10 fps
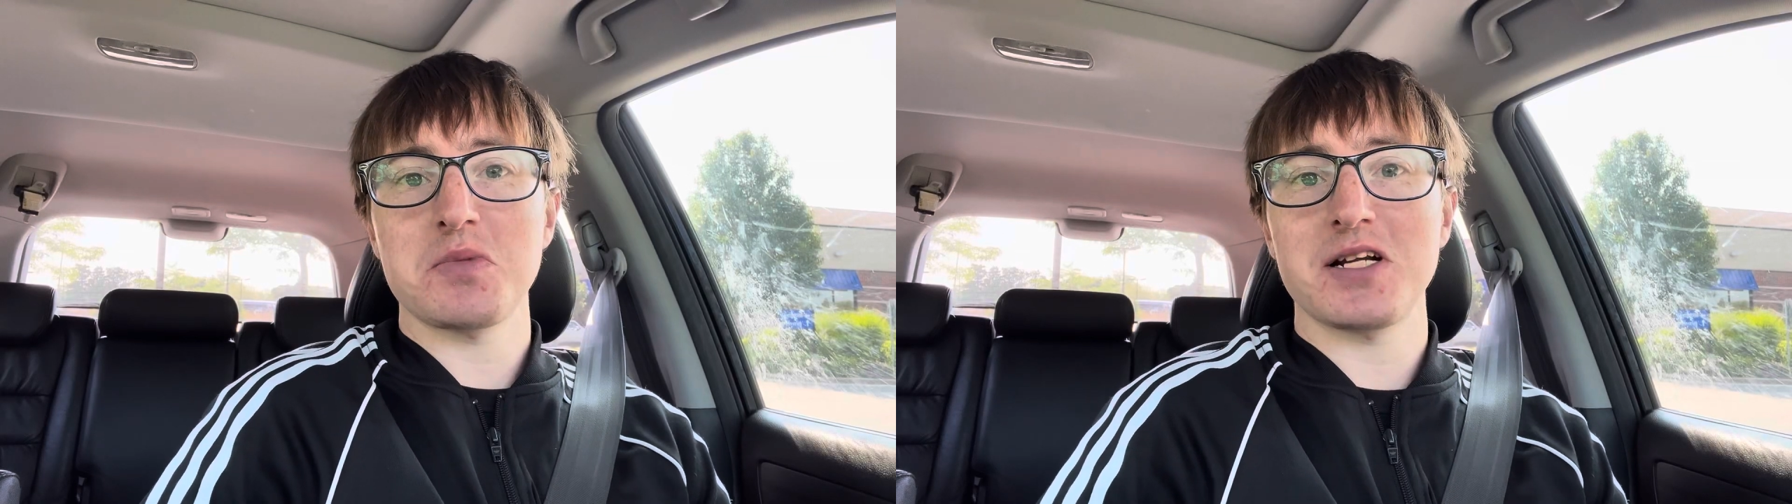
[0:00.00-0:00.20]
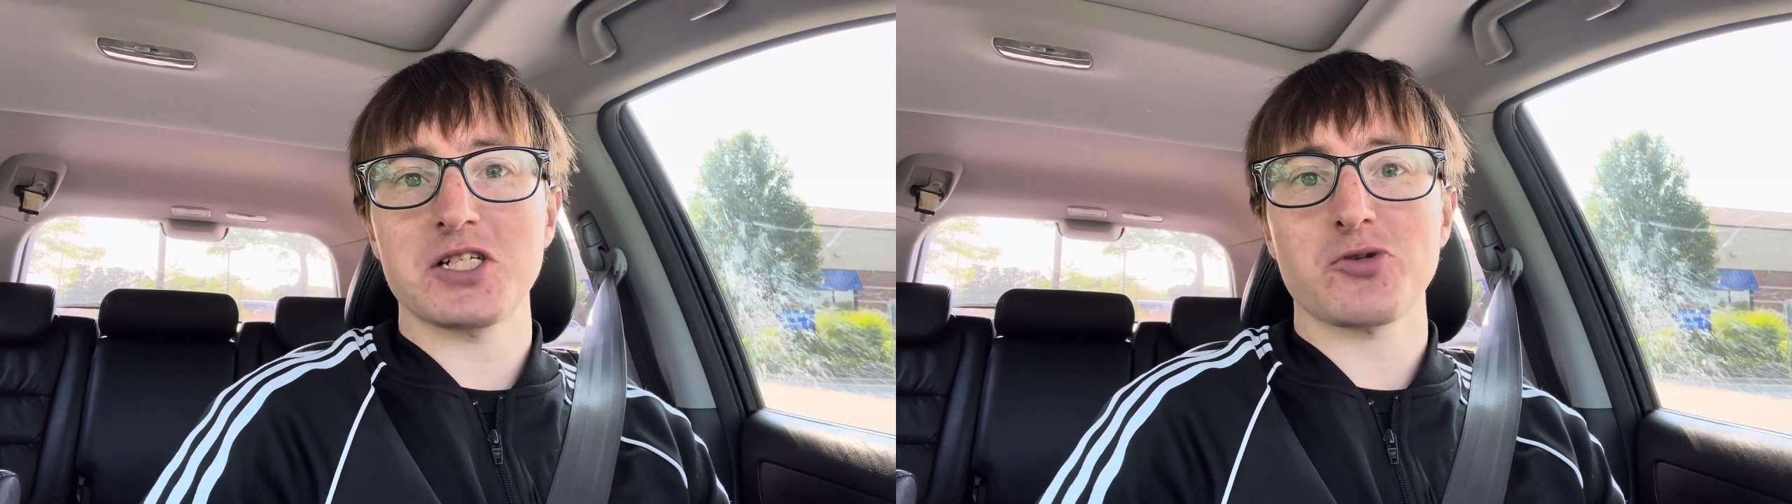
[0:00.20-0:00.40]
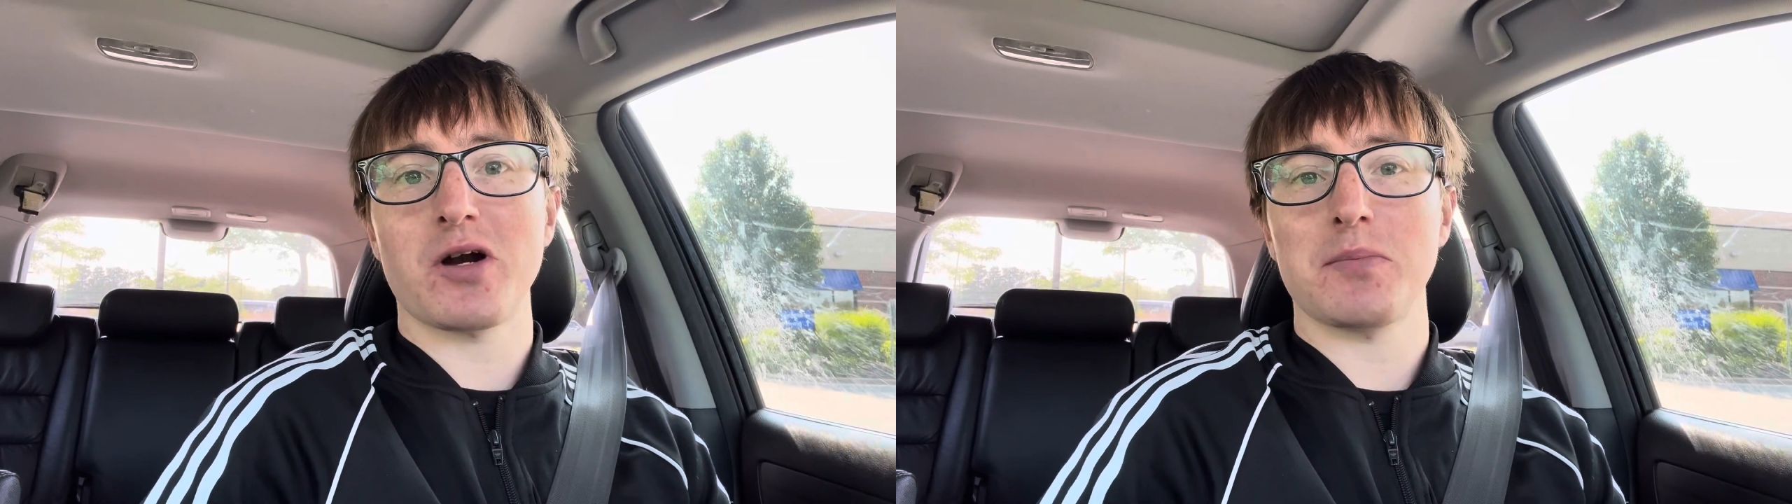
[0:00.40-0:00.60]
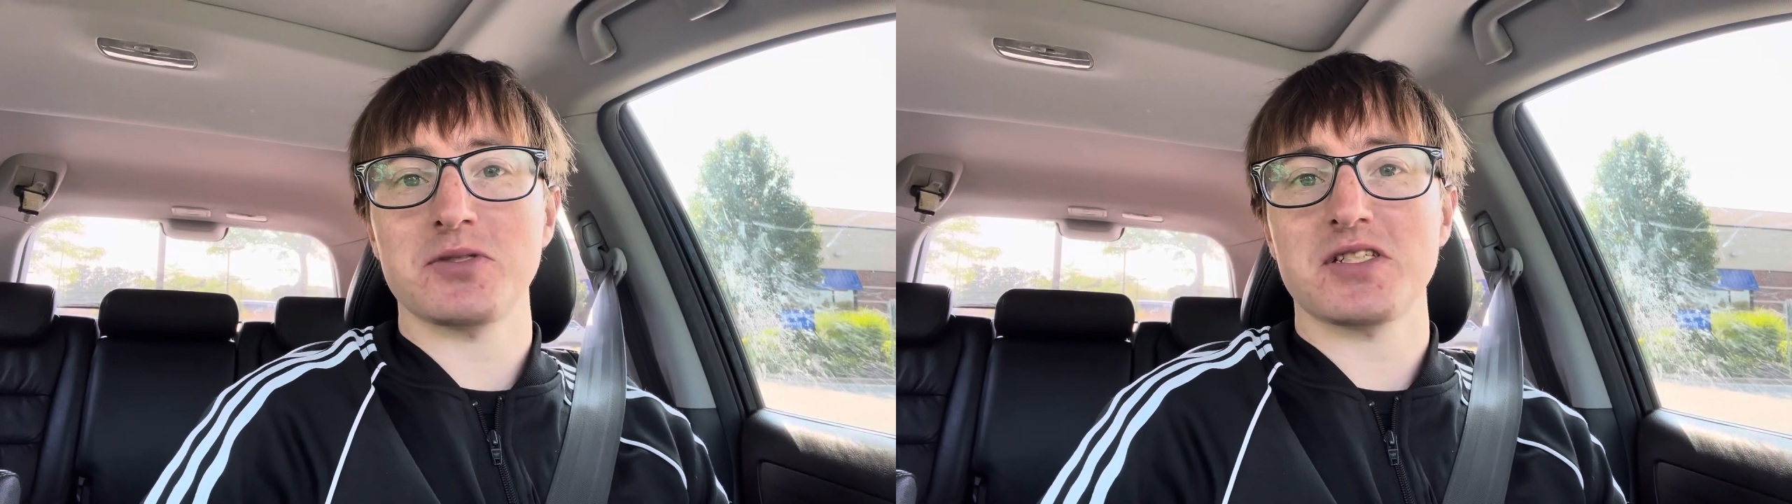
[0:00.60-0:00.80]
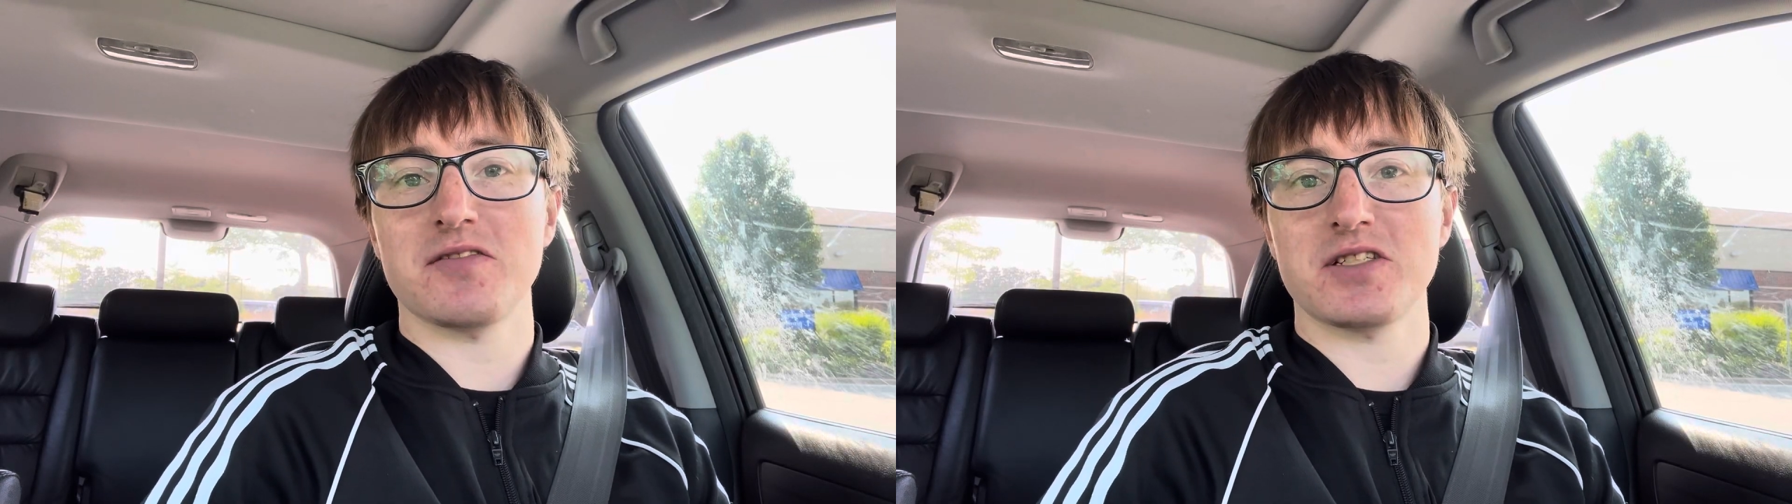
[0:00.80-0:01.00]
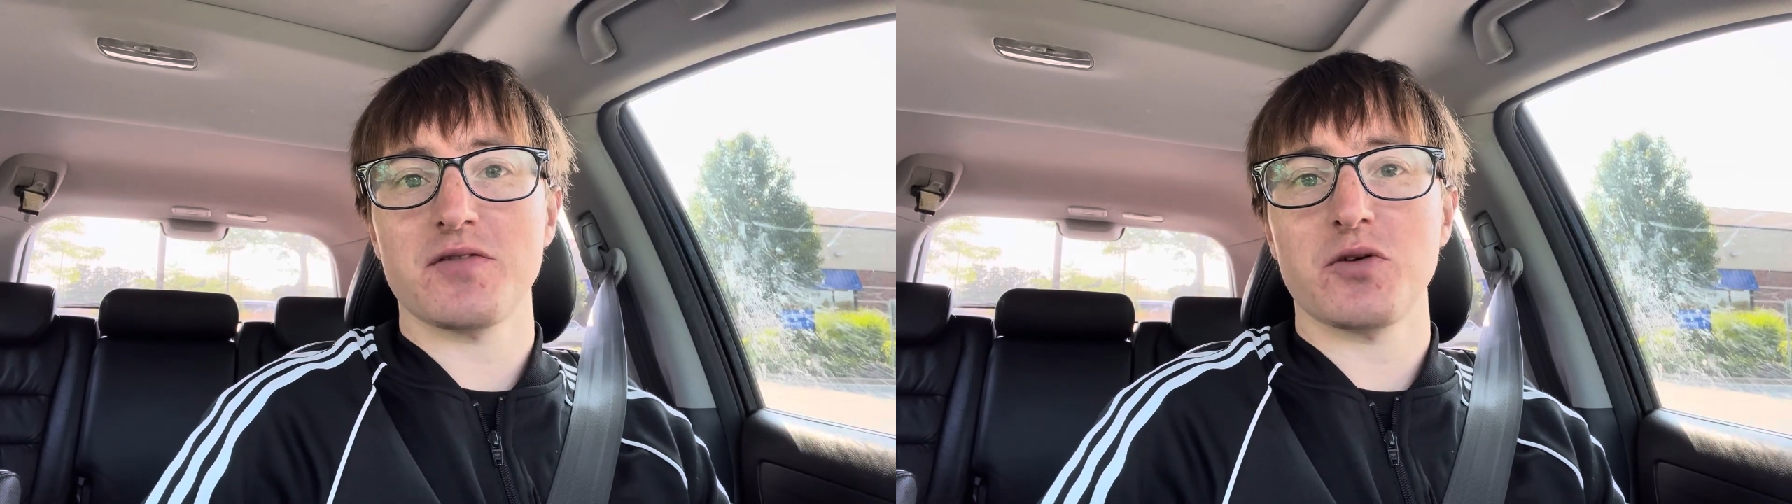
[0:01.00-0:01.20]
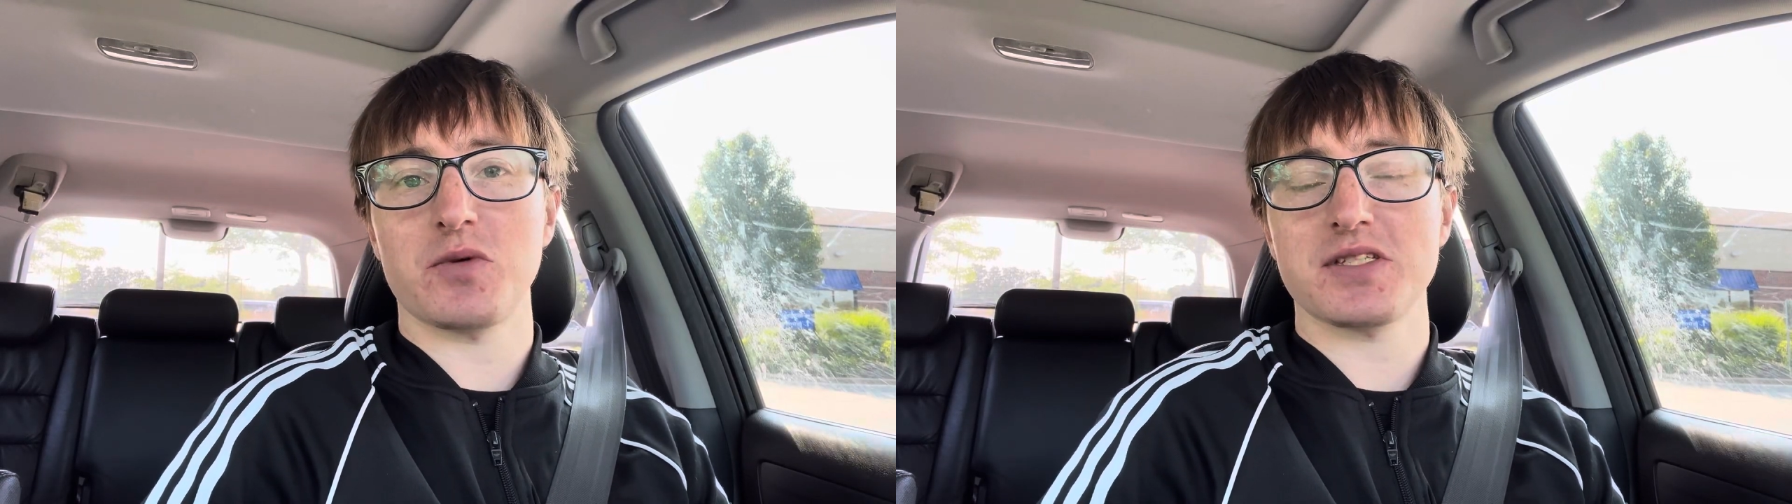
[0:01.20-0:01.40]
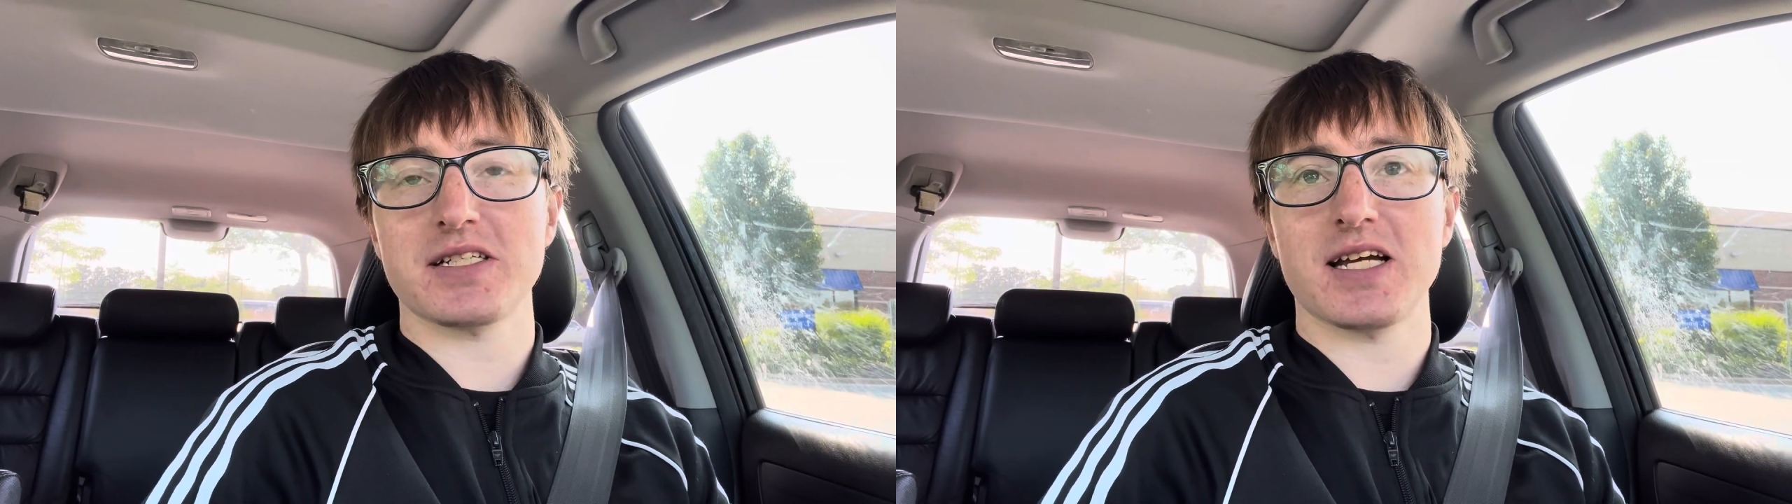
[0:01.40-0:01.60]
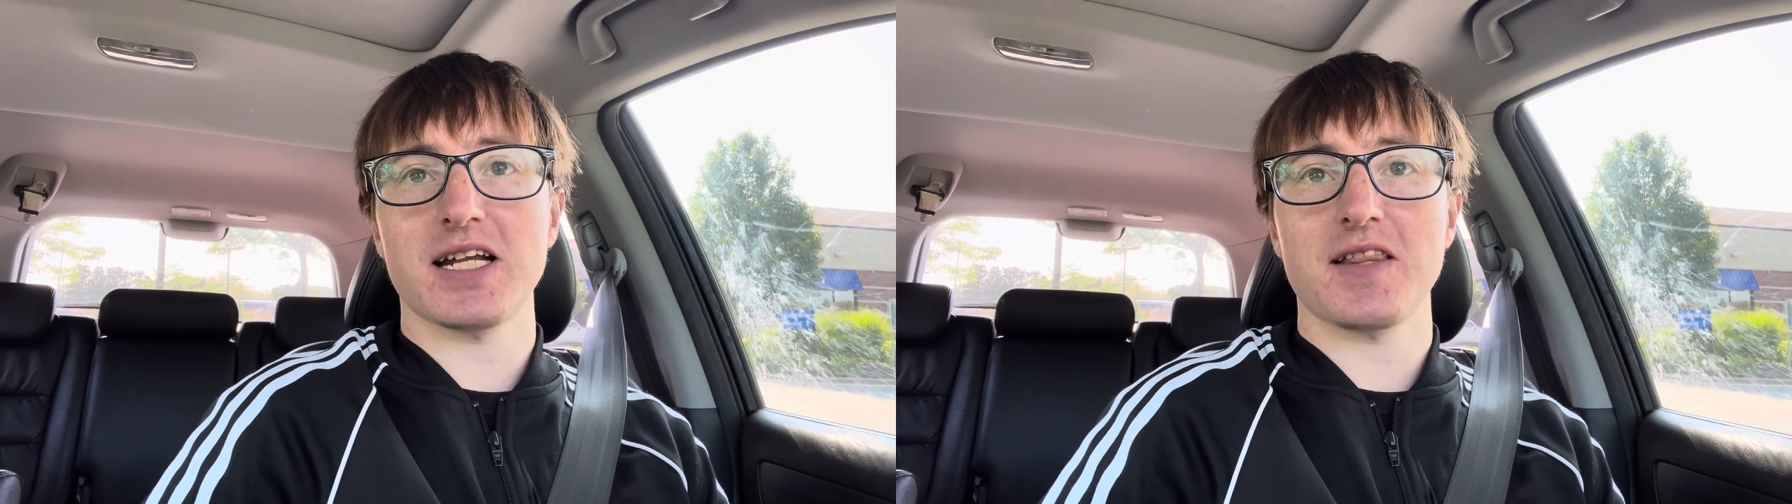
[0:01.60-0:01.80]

It is Rhymester77 here once again,